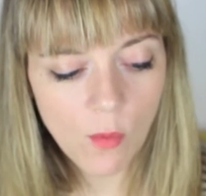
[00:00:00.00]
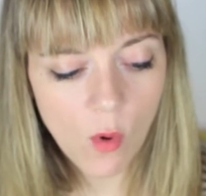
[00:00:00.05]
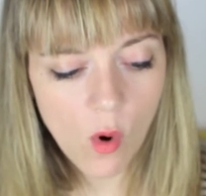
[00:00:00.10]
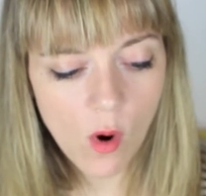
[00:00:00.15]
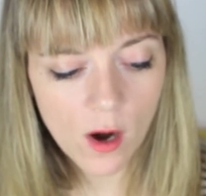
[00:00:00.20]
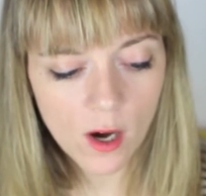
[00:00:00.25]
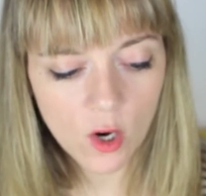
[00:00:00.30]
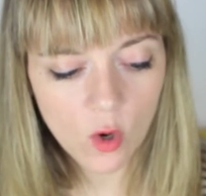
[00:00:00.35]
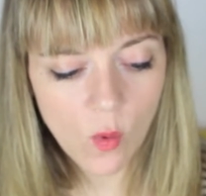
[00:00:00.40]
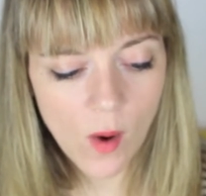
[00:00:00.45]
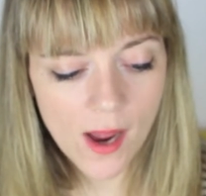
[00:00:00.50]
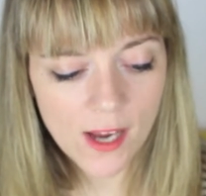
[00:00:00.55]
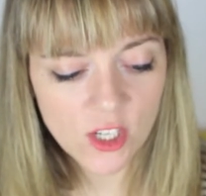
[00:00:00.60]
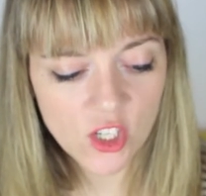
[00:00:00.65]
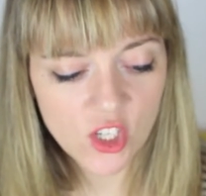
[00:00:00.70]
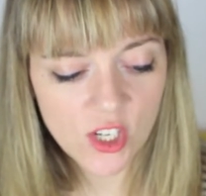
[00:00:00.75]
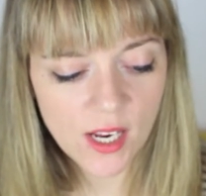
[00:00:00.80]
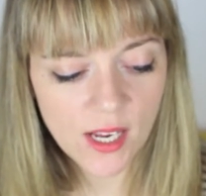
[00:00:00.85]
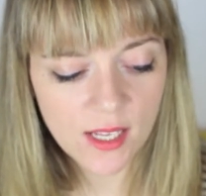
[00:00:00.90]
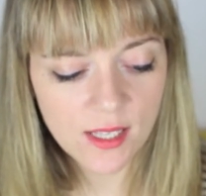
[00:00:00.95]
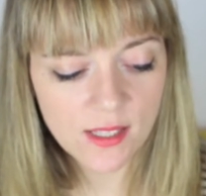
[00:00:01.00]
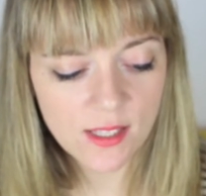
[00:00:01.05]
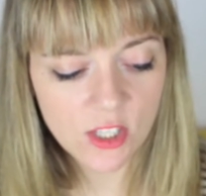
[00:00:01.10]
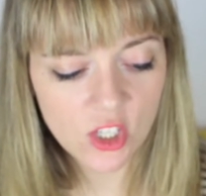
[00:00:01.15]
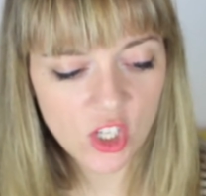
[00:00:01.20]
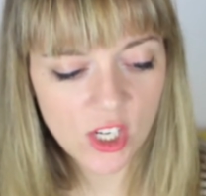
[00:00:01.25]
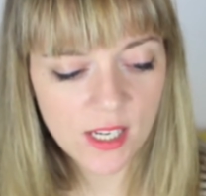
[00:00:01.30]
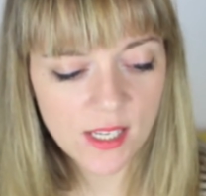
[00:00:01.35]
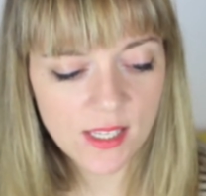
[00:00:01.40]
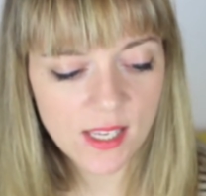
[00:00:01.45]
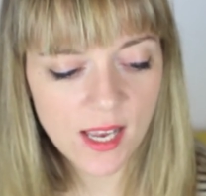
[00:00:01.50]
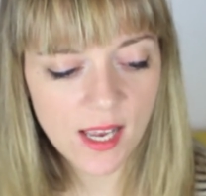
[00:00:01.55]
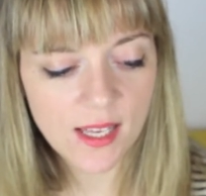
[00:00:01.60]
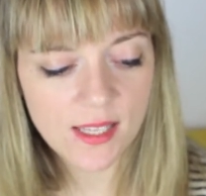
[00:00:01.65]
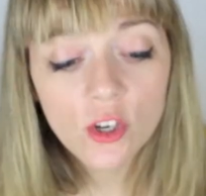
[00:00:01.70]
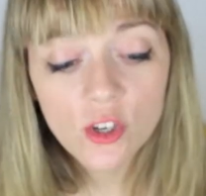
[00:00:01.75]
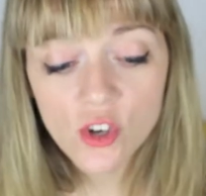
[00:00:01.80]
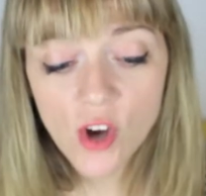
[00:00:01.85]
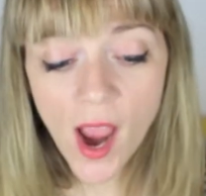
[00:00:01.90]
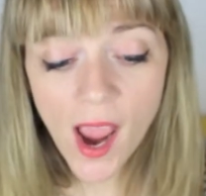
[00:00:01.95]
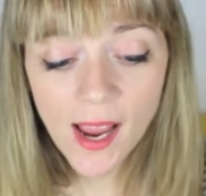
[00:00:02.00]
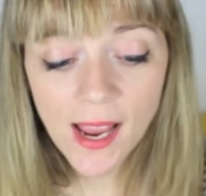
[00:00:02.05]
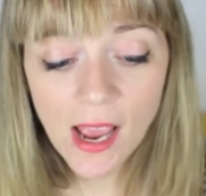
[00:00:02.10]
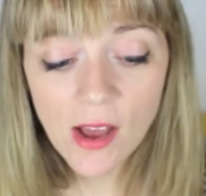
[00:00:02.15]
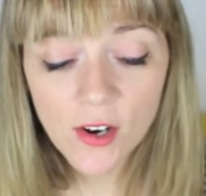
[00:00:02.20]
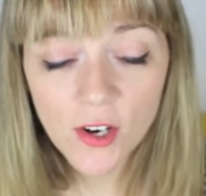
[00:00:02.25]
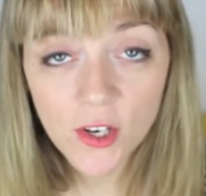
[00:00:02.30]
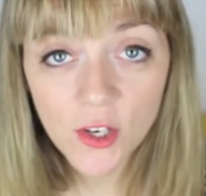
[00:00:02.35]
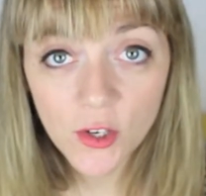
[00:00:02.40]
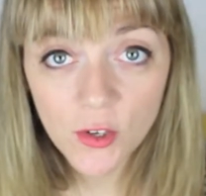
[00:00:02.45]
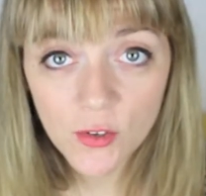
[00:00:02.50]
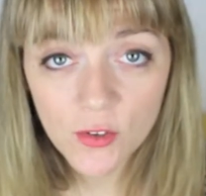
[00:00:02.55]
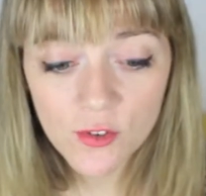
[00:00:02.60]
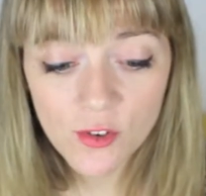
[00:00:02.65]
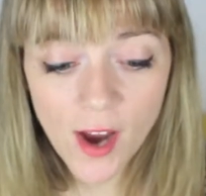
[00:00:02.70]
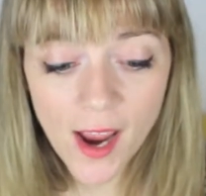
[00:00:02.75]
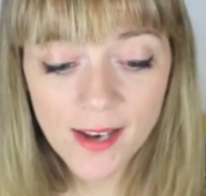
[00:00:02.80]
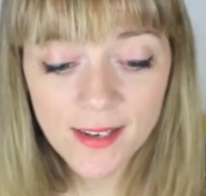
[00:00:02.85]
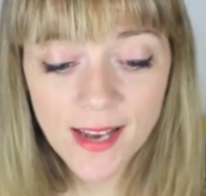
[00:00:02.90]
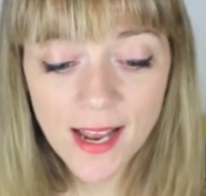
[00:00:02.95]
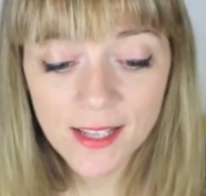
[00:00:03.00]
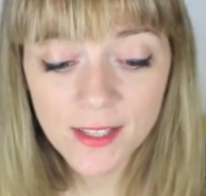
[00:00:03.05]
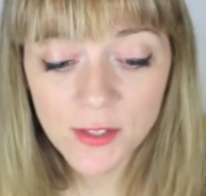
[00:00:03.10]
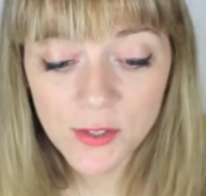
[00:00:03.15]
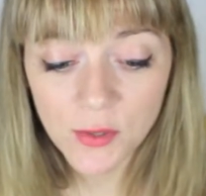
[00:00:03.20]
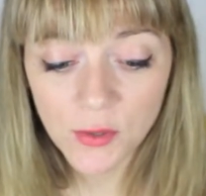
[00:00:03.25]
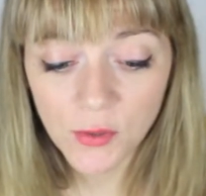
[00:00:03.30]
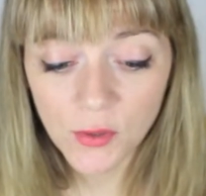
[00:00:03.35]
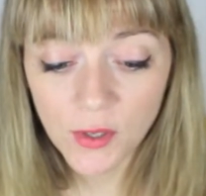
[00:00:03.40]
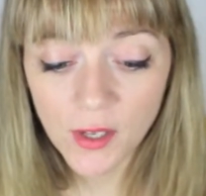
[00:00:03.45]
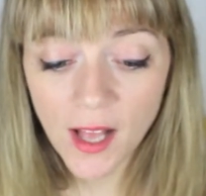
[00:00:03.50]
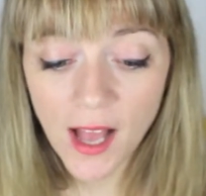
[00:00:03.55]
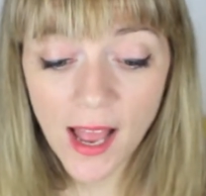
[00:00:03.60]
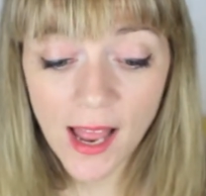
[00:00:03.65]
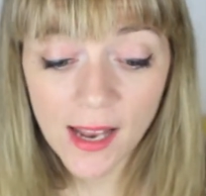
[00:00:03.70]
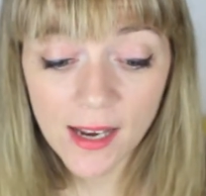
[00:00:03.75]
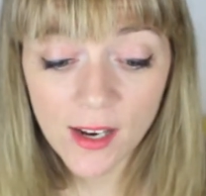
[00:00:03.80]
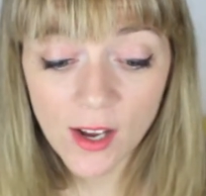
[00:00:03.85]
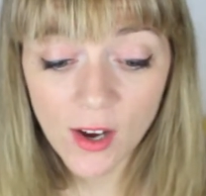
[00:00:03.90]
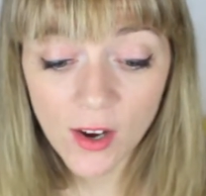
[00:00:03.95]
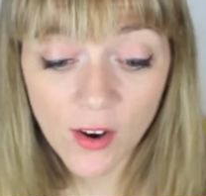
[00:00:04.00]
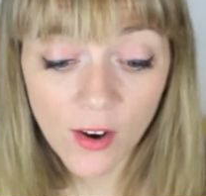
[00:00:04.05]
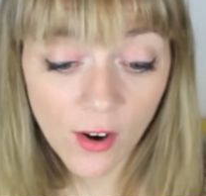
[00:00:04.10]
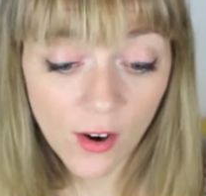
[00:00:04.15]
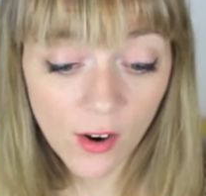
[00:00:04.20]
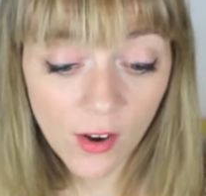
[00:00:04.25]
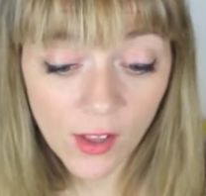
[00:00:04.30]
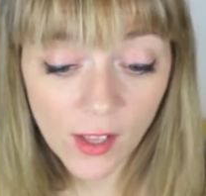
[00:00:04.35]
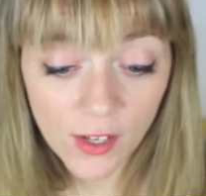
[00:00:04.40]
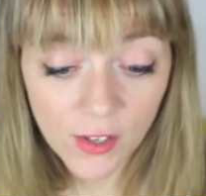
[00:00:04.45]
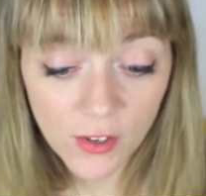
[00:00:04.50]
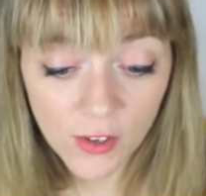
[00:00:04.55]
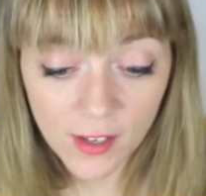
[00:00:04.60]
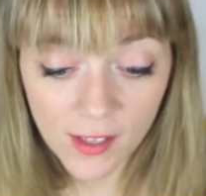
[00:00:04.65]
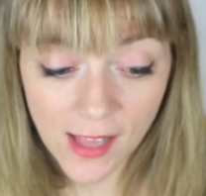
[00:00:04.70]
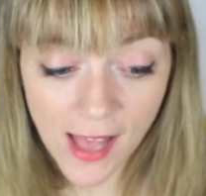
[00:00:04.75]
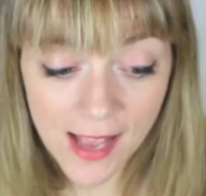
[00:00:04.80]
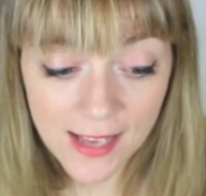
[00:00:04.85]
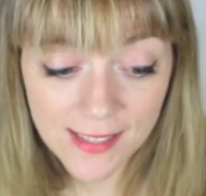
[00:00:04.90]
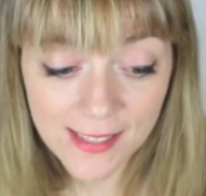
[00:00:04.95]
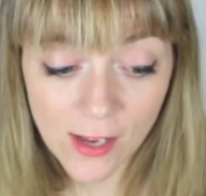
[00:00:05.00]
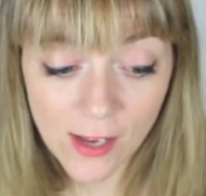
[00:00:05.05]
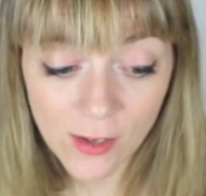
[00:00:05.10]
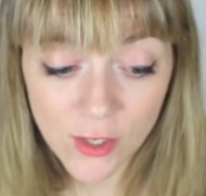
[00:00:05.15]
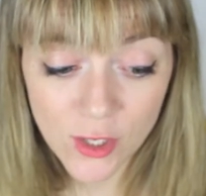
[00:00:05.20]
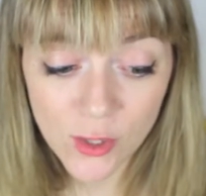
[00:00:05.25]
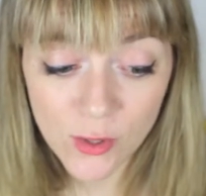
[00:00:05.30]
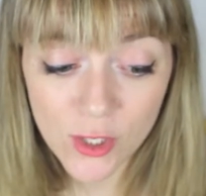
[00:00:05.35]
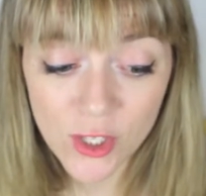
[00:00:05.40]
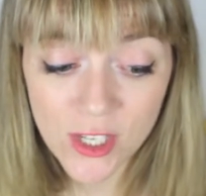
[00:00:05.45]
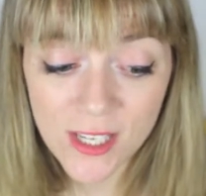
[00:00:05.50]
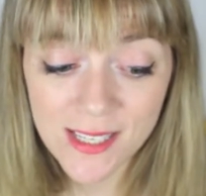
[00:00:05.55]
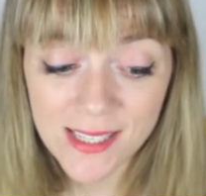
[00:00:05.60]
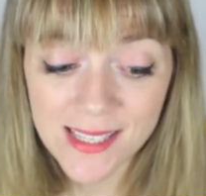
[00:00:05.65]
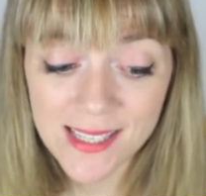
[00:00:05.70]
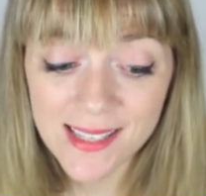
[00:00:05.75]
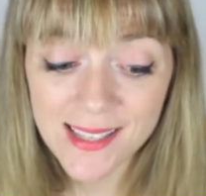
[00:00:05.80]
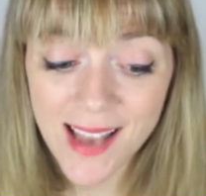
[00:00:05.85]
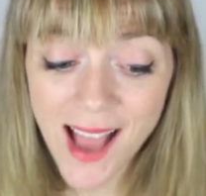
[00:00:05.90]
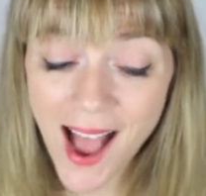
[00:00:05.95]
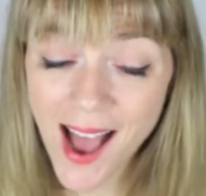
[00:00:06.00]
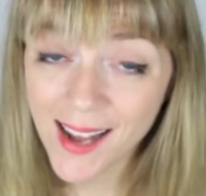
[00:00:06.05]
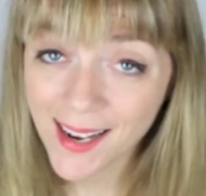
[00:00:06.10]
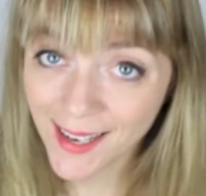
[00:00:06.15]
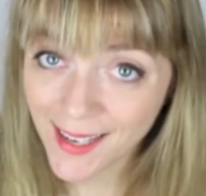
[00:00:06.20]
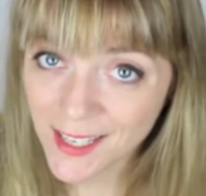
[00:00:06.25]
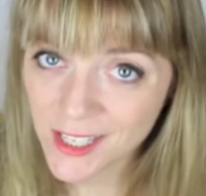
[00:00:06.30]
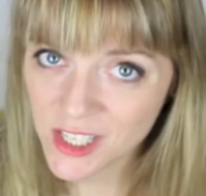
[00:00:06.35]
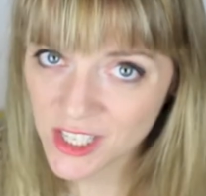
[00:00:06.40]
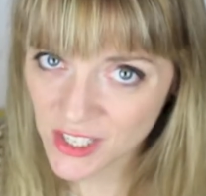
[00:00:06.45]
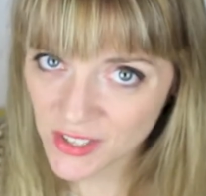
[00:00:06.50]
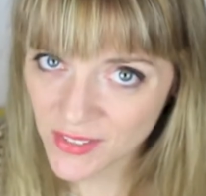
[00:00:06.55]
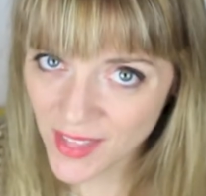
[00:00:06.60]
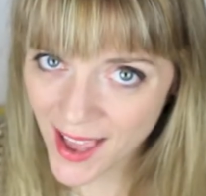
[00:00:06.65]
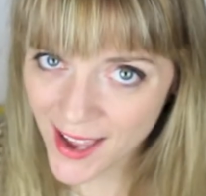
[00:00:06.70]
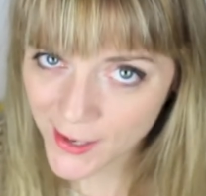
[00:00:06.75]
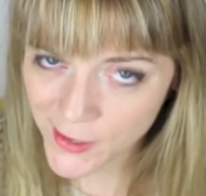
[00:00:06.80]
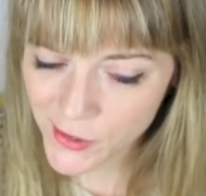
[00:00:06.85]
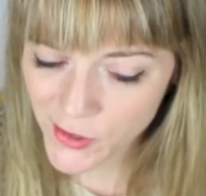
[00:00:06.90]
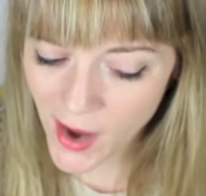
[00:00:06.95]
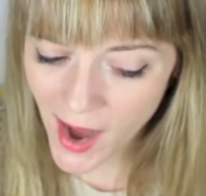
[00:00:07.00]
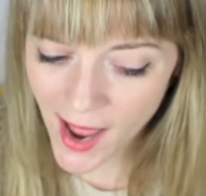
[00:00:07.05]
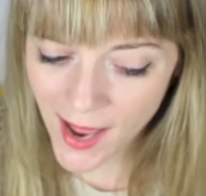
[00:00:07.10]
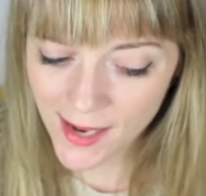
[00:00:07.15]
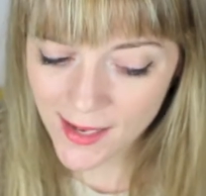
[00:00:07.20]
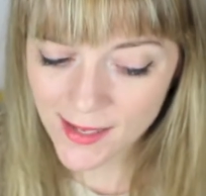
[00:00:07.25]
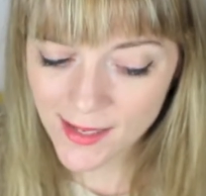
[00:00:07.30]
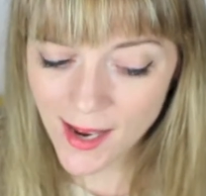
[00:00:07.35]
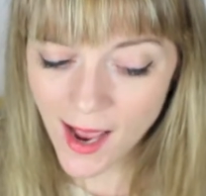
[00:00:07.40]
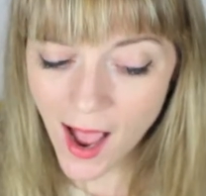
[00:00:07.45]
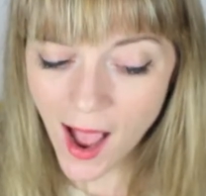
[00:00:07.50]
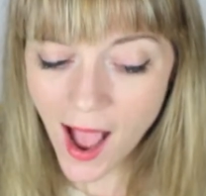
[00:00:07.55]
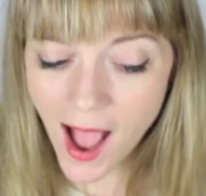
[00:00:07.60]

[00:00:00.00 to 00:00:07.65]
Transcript: more questions, Jesus. You're trying out a new trend at school and a girl in your class tells you she's not into that trend.